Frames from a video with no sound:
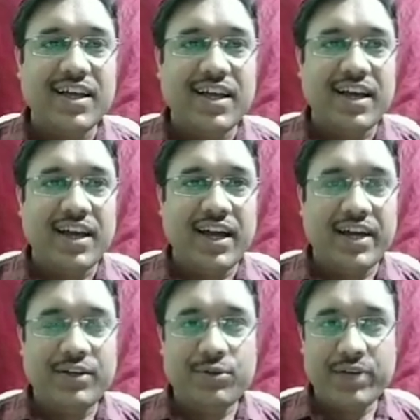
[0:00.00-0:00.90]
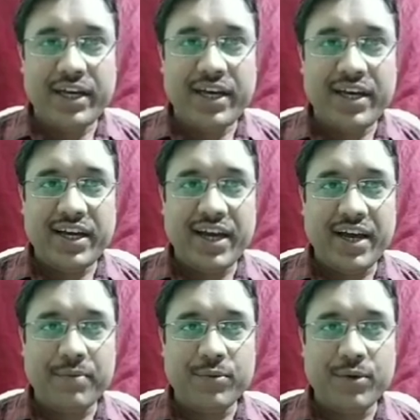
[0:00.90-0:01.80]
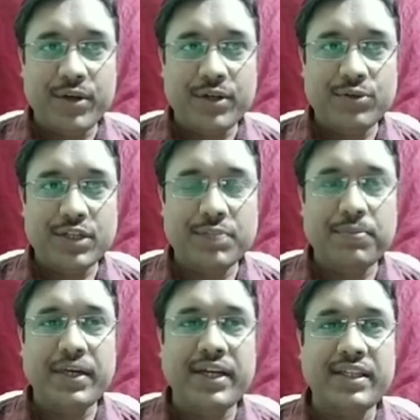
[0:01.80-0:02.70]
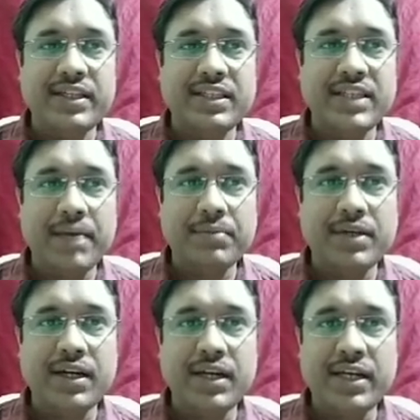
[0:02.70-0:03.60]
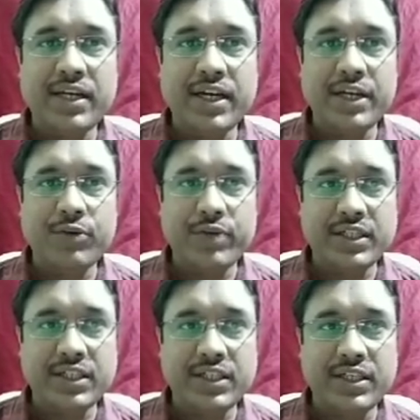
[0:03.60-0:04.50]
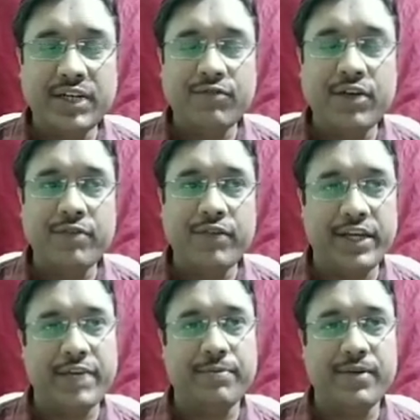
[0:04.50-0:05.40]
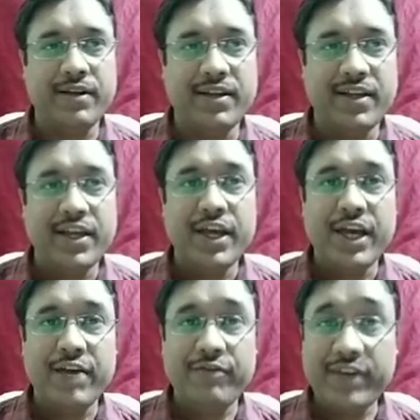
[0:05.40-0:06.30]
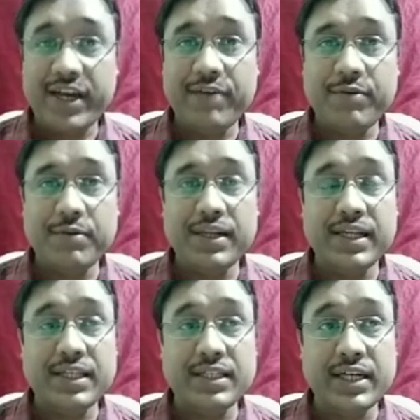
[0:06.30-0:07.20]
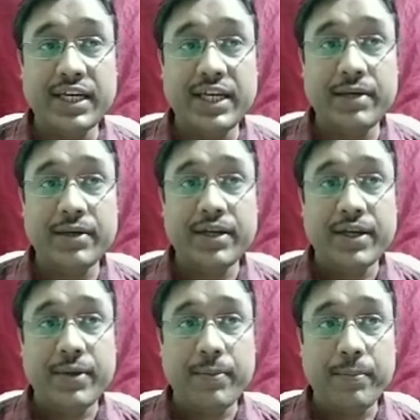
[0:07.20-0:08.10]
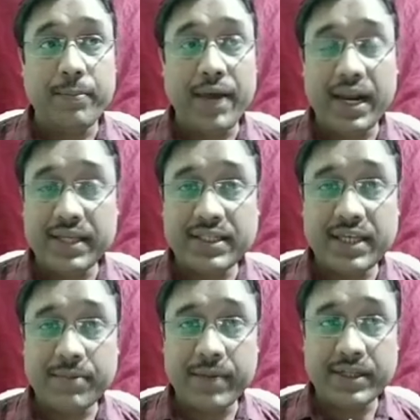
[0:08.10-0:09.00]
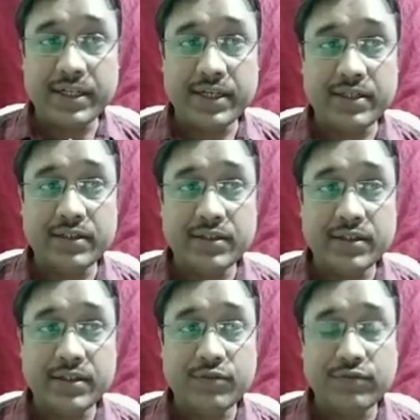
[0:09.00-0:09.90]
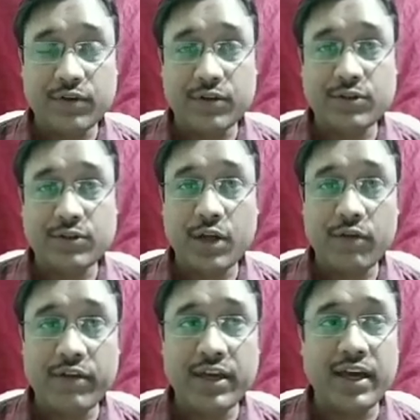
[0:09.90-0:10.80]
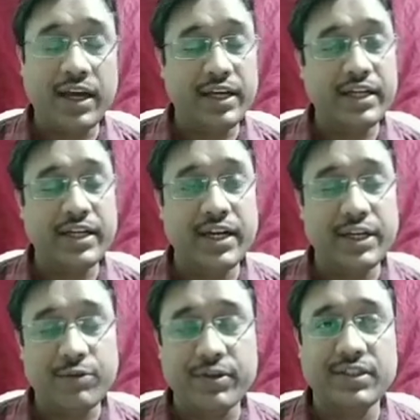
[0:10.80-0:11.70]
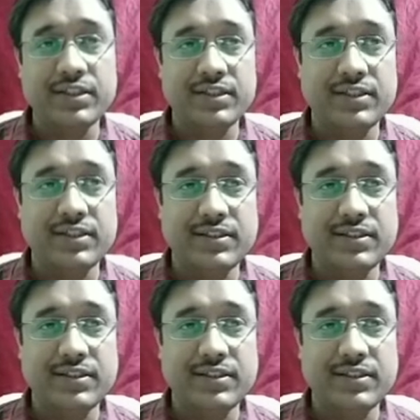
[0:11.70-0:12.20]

And today I am going to explain this chapter linear equation in one variable, where we will study balancing method for solving a linear equations.